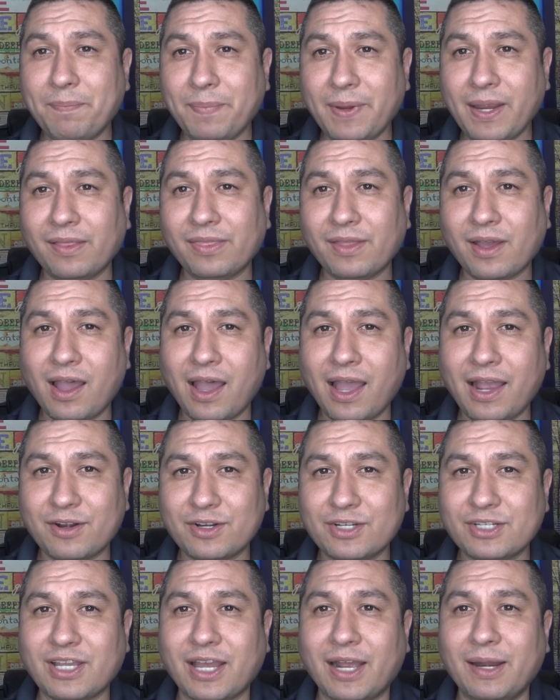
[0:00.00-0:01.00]
be on the higher
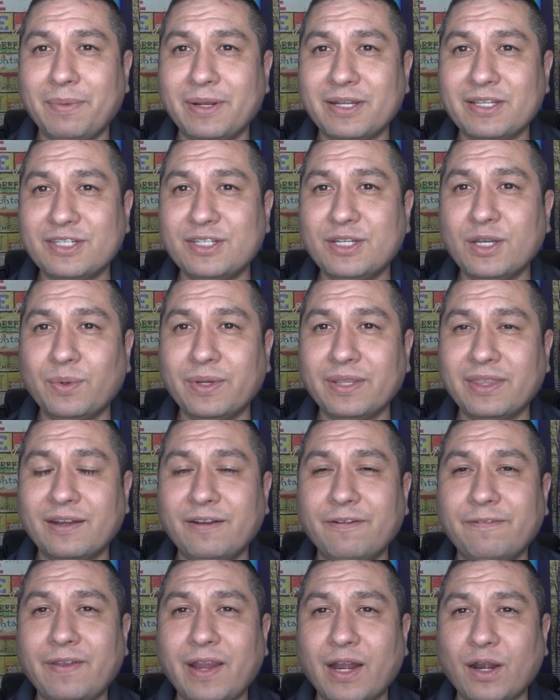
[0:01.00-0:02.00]
side, but still within
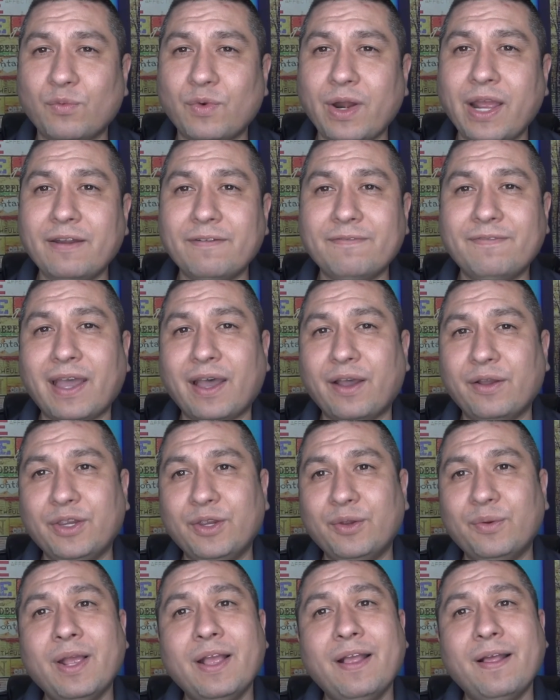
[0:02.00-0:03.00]
fair rent
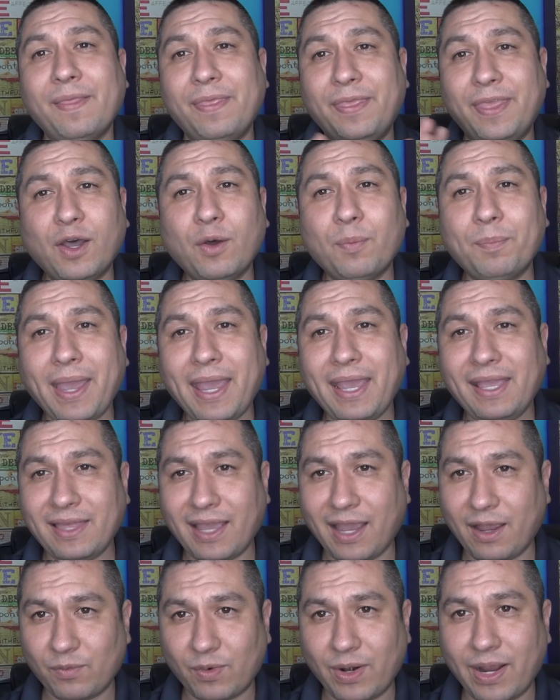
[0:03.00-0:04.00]
value, they'll pay
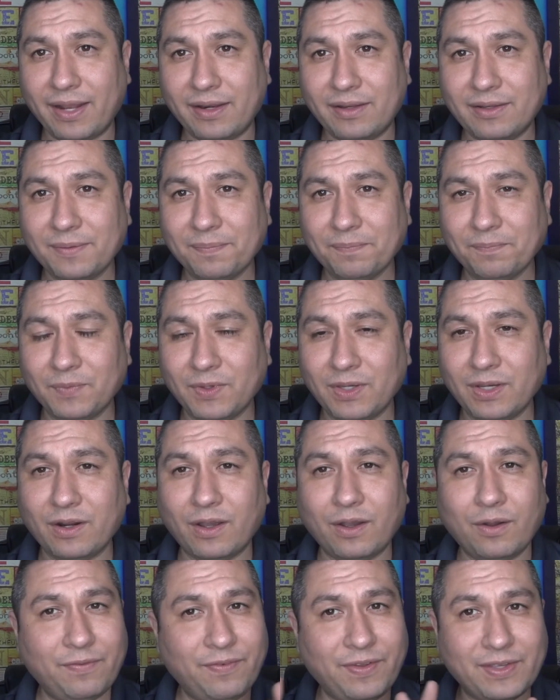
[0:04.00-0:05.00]
that rent,
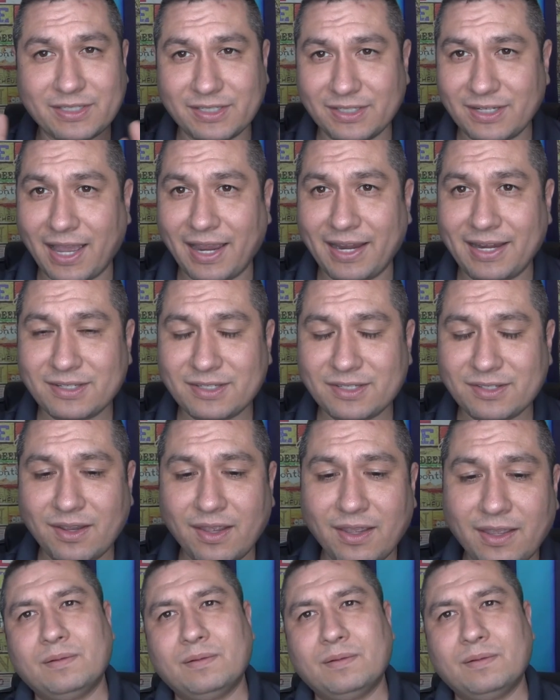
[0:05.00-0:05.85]
if it's nice.